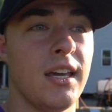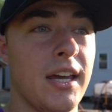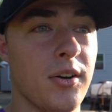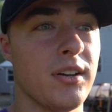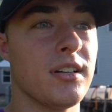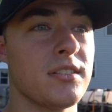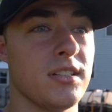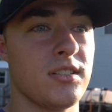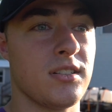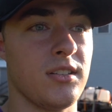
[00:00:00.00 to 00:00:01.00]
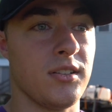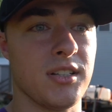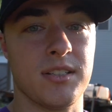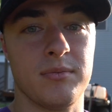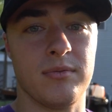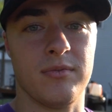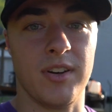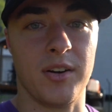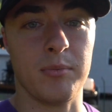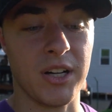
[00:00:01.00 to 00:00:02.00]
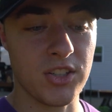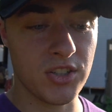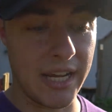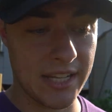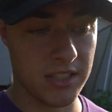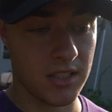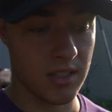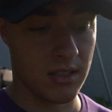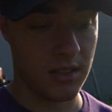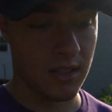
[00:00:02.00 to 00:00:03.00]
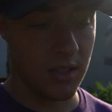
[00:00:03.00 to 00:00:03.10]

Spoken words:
area, since there isn't very much stands